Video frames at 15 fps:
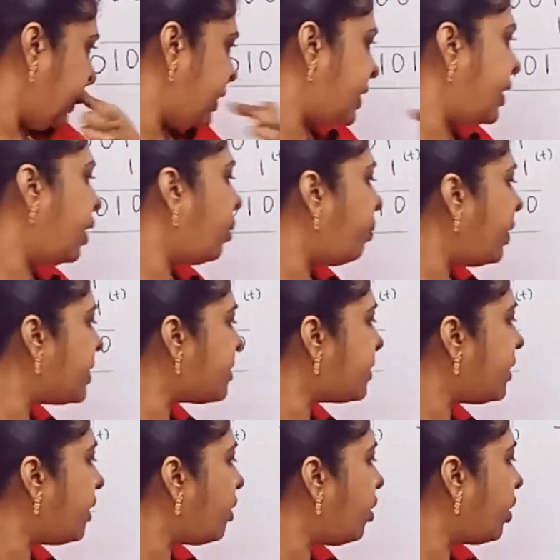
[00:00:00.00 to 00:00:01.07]
0 plus
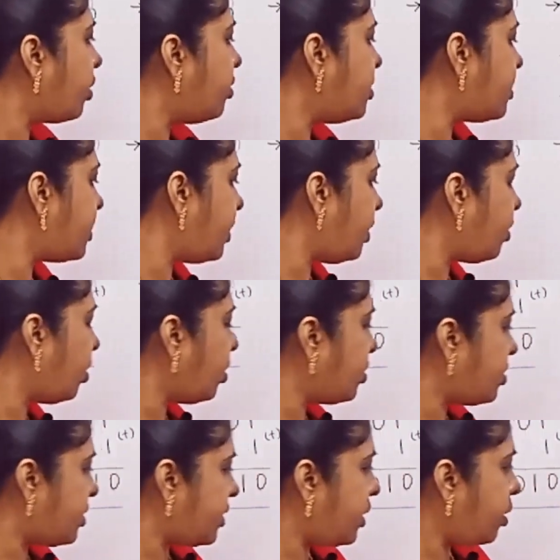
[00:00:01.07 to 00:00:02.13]
0 equals
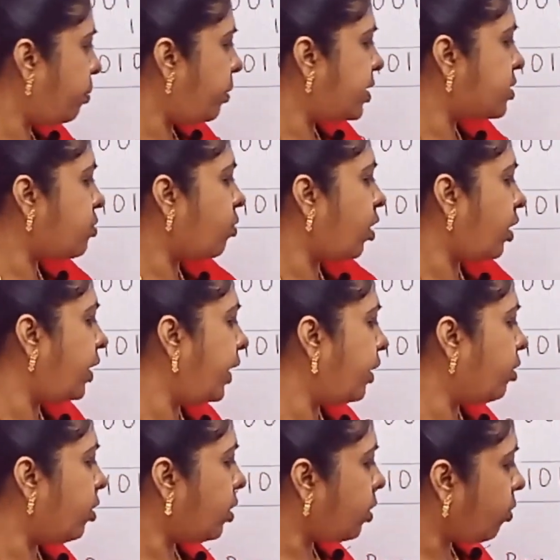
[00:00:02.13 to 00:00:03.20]
0, 0 plus 1
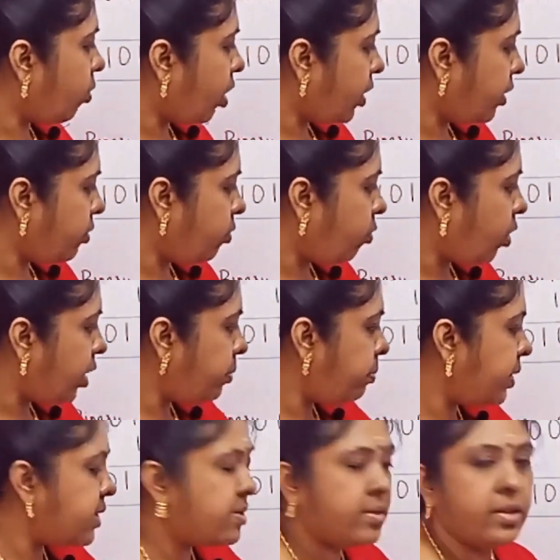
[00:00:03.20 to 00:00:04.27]
equal to 1, 1
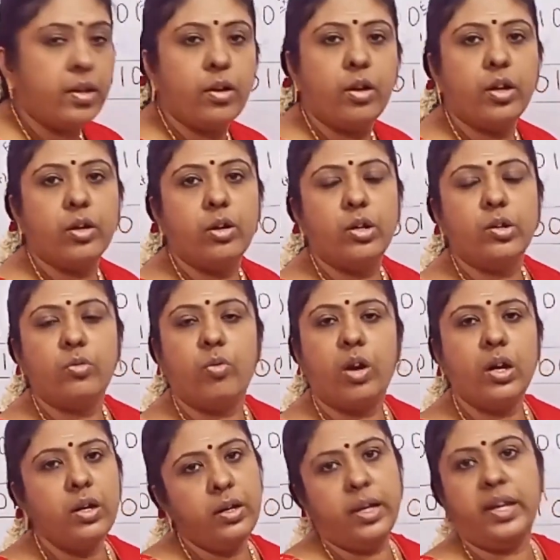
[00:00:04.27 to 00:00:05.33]
plus 0 equal to
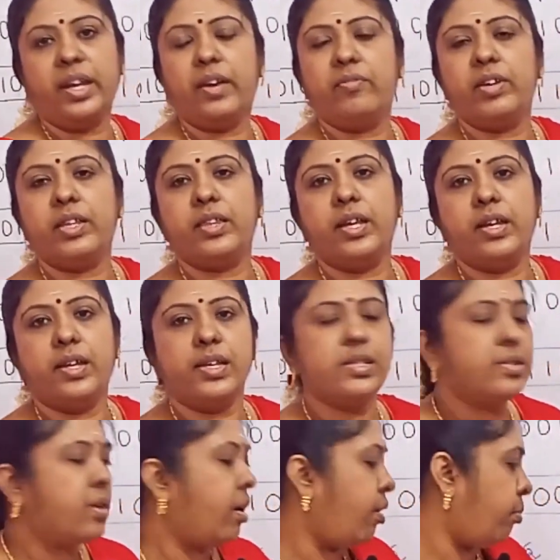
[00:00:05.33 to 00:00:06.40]
1, everything
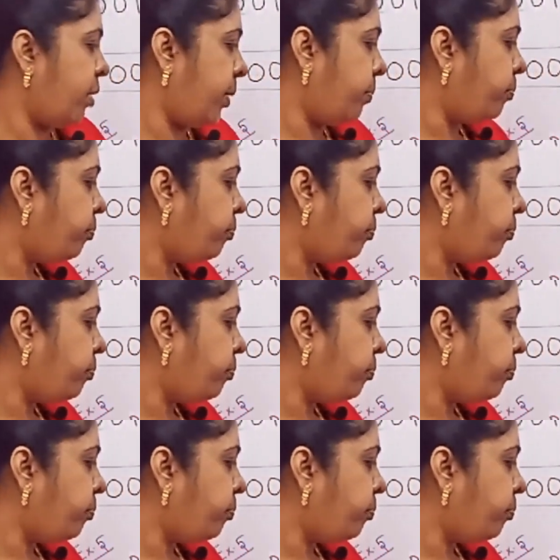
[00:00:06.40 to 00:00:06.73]
is common.